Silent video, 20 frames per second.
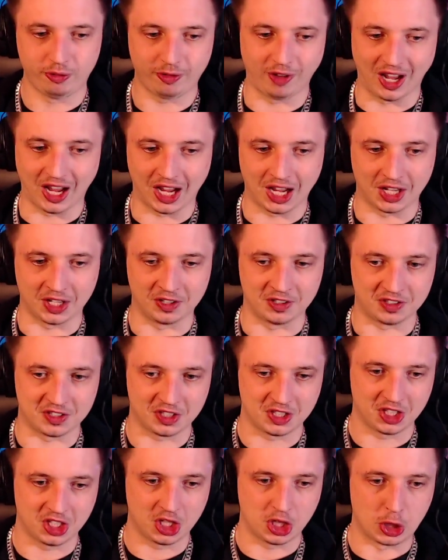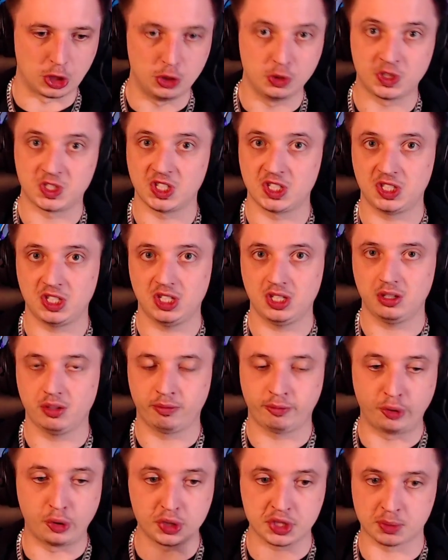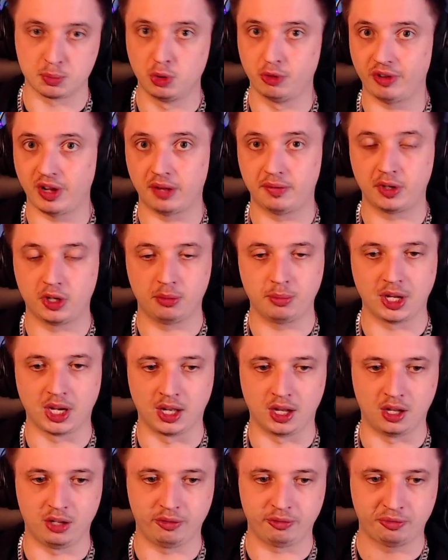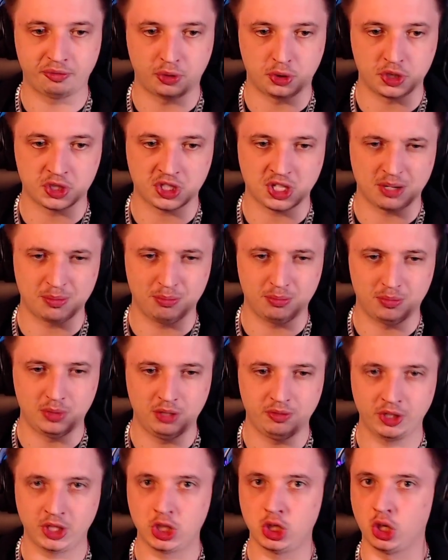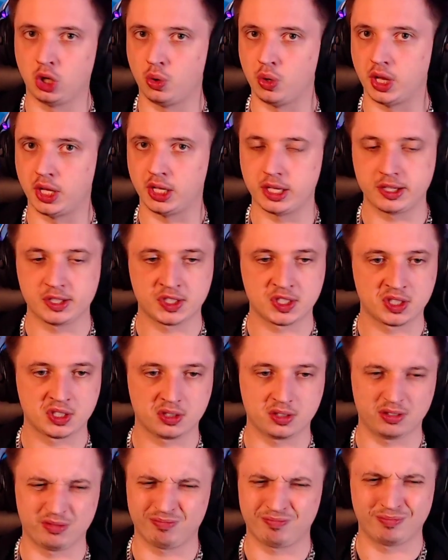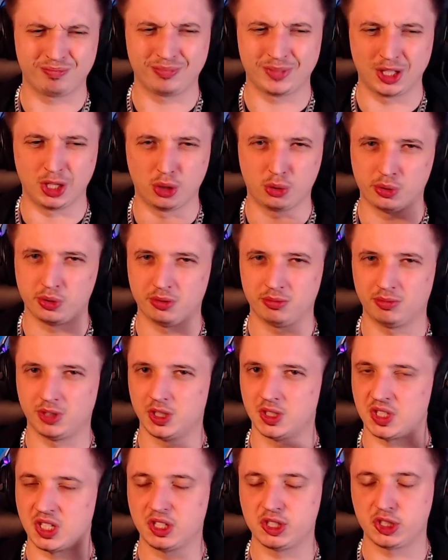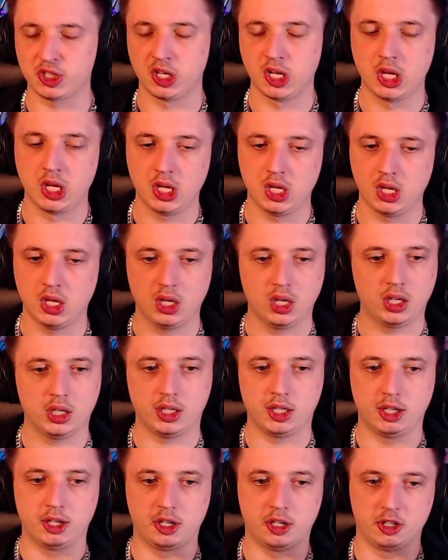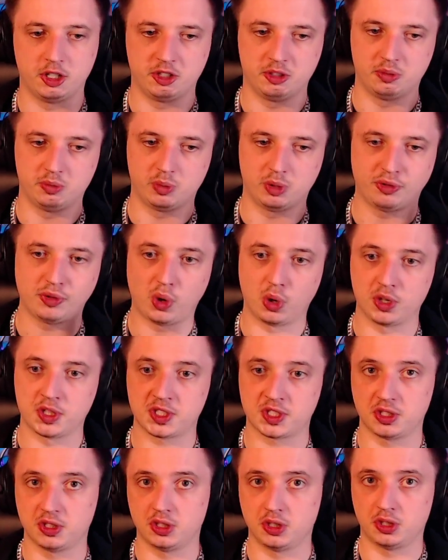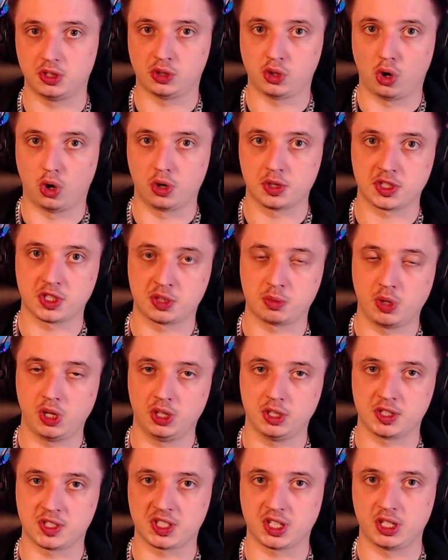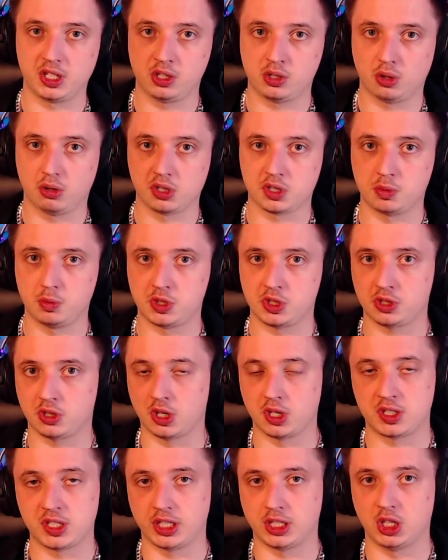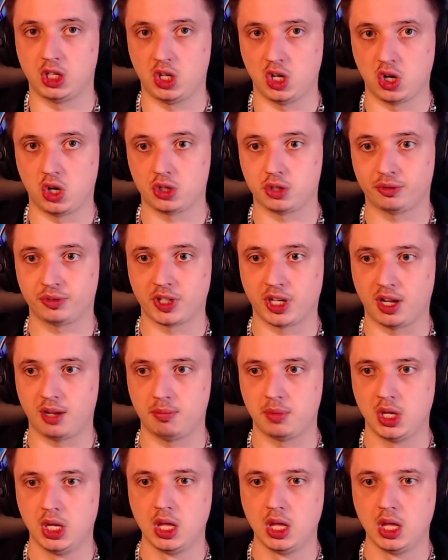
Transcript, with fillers: and new city, first move ever in my life, first time living alone, I guess. Alone in a sense. Of course, the course as well, the study course, which is going to take a lot of time.